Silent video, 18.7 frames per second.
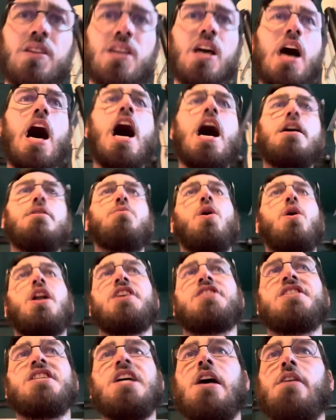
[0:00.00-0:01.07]
I want to
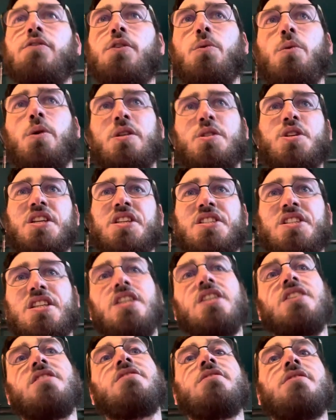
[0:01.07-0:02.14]
see everyone
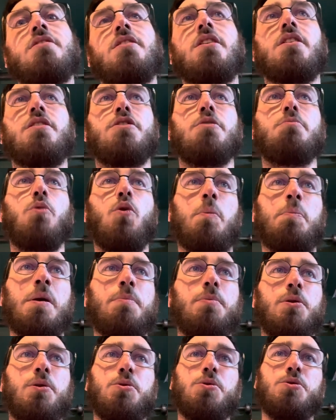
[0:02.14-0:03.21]
succeed. The more
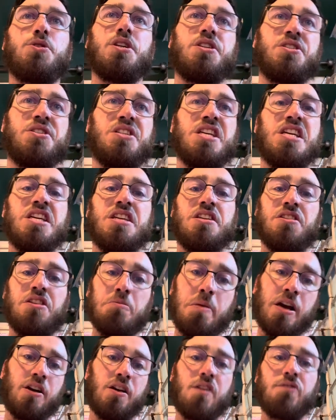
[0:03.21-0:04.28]
people who succeed, the
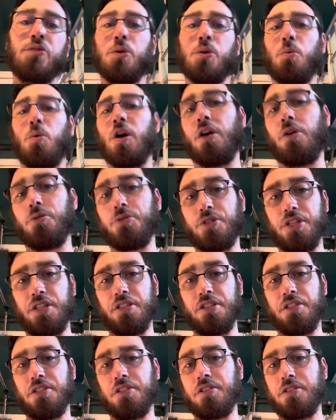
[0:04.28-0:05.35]
better everyone else
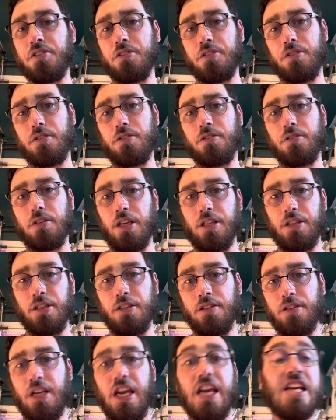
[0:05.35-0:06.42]
is in
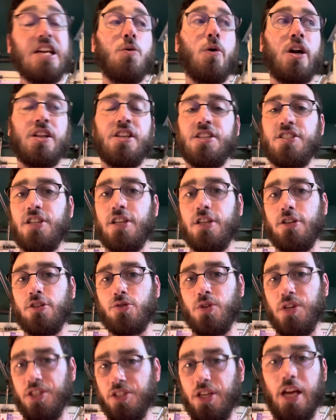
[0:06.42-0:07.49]
any one of these
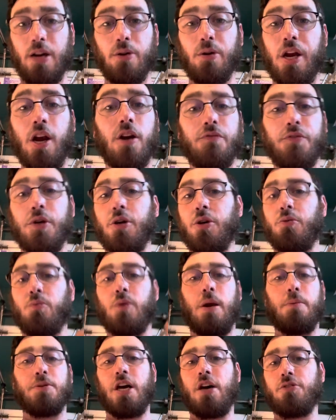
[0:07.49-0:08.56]
industries. I don't care if you're in
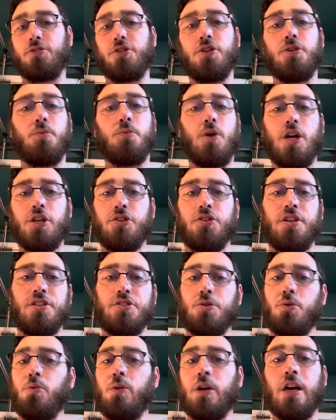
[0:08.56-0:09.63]
reptiles and you're watching this
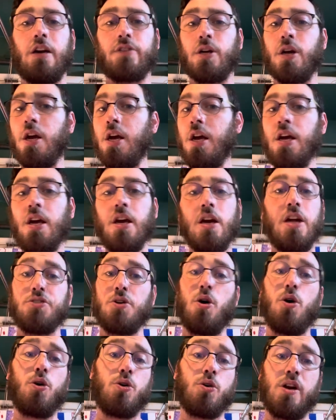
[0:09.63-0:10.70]
or whatever, it's
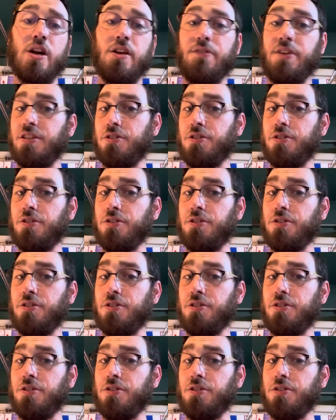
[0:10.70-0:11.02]
all gravy.